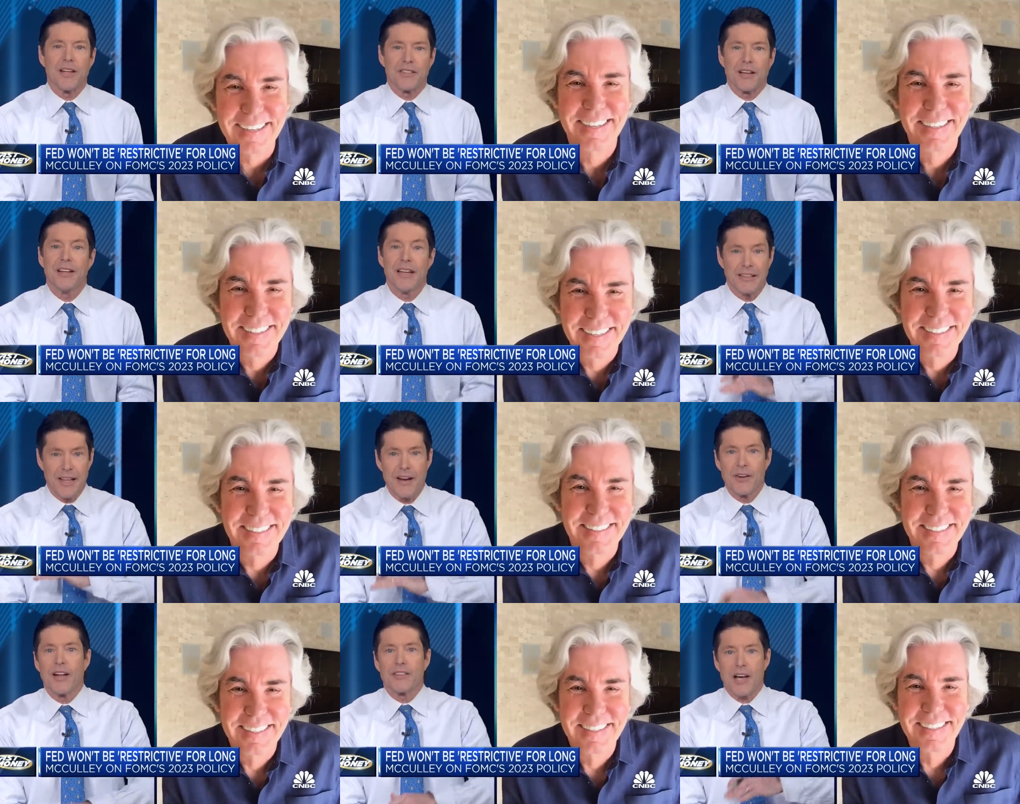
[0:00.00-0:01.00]
Speaker 1: on
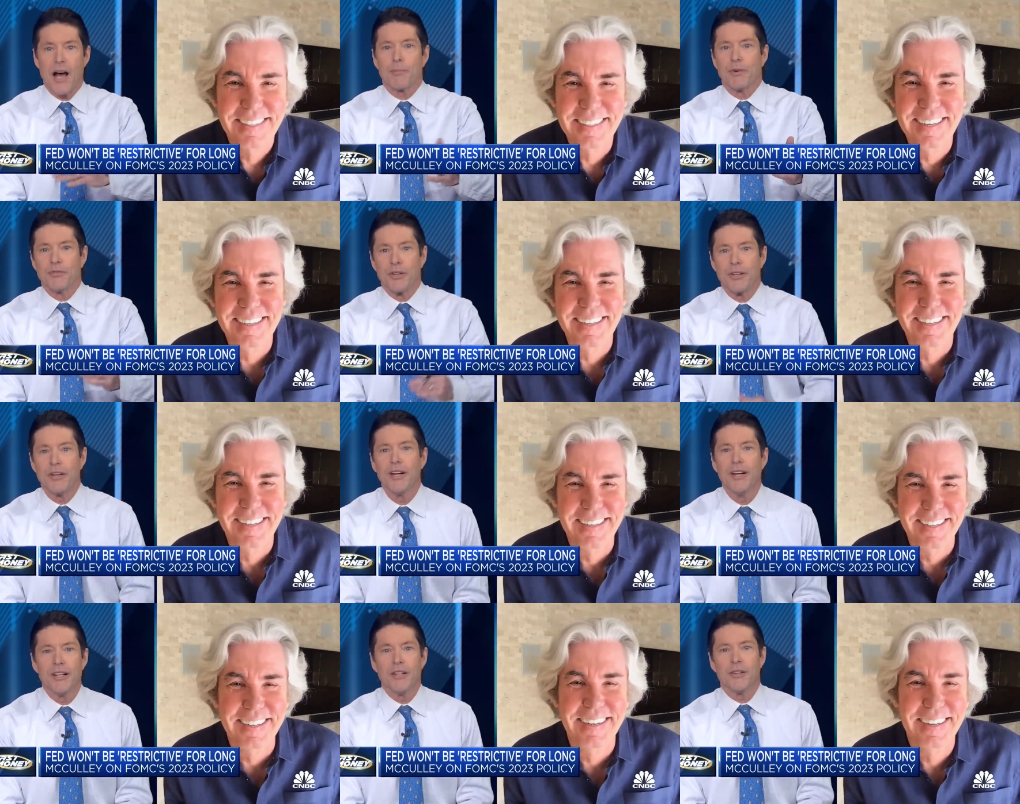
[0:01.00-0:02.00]
layered on top of your,
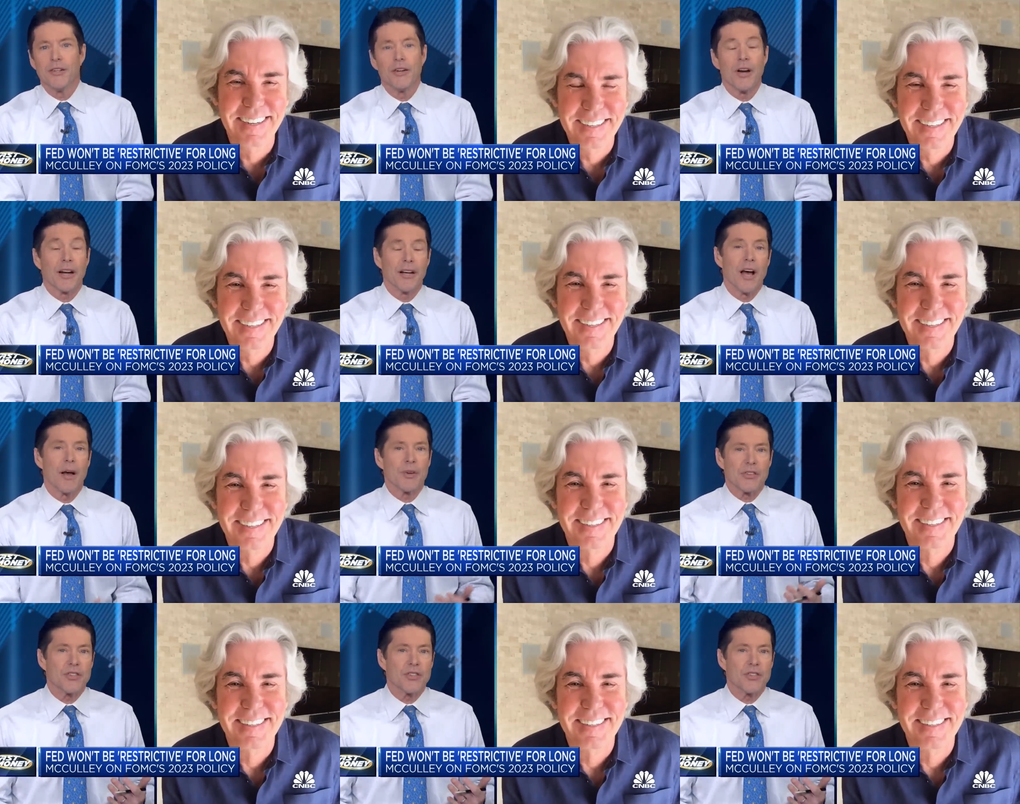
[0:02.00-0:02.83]
your, your economics.